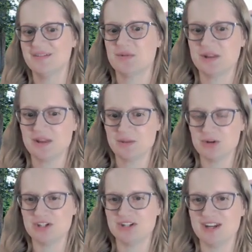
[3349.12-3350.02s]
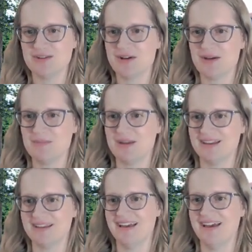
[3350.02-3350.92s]
Really appreciate you
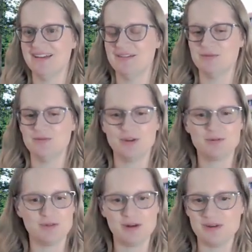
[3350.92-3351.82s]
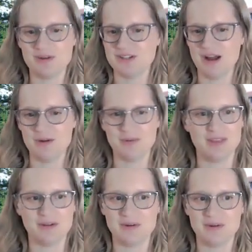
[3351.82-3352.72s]
coming, and feel free to reach out with
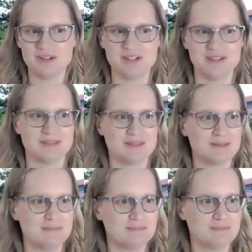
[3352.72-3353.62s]
other questions.